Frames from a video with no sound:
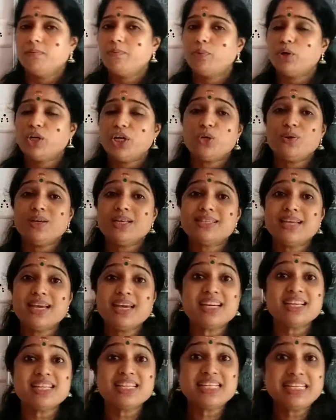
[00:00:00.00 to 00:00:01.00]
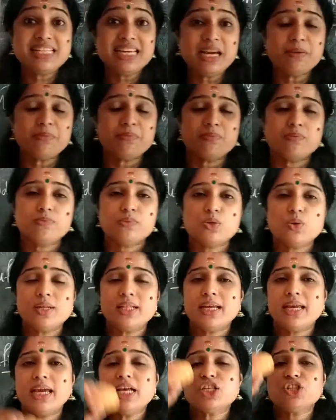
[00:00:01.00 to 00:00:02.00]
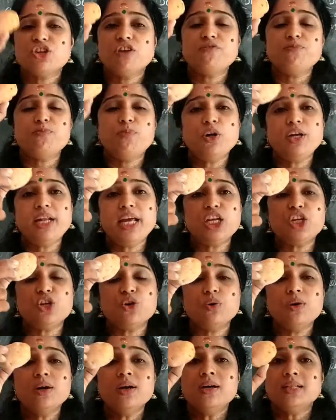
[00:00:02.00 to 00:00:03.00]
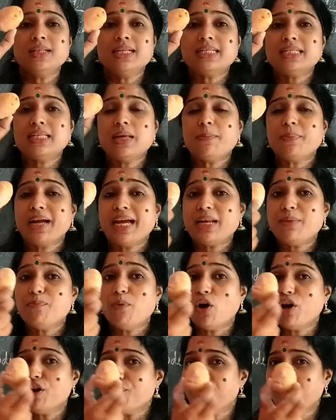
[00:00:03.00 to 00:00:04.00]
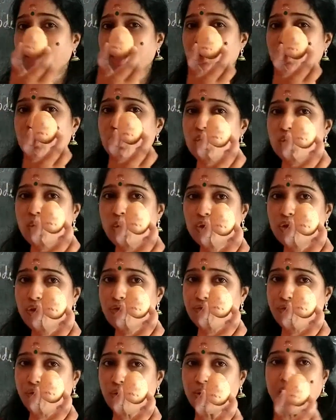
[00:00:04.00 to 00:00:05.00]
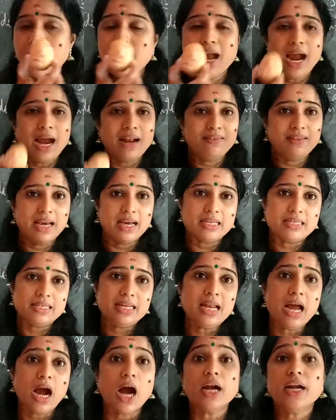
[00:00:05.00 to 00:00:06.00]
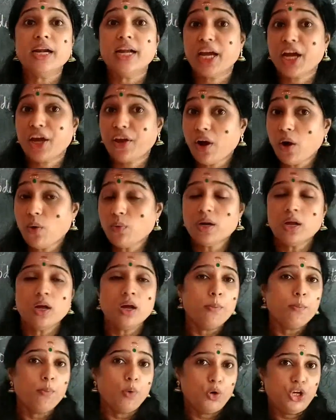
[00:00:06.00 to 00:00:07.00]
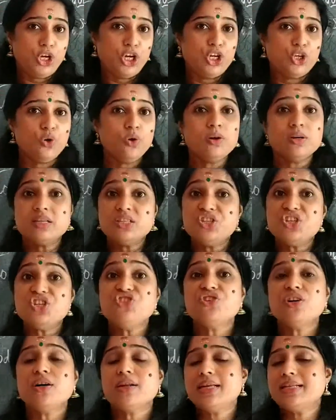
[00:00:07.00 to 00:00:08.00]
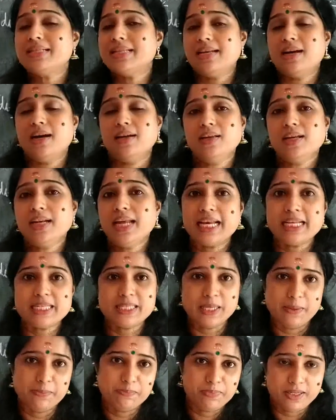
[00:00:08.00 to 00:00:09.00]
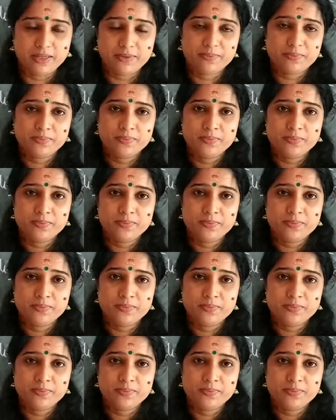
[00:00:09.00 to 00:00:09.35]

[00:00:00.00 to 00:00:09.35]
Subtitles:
Potato is a stem. So in the case of potato, the stem get modified to store the food and they are seen underground. Potato, ginger is another example.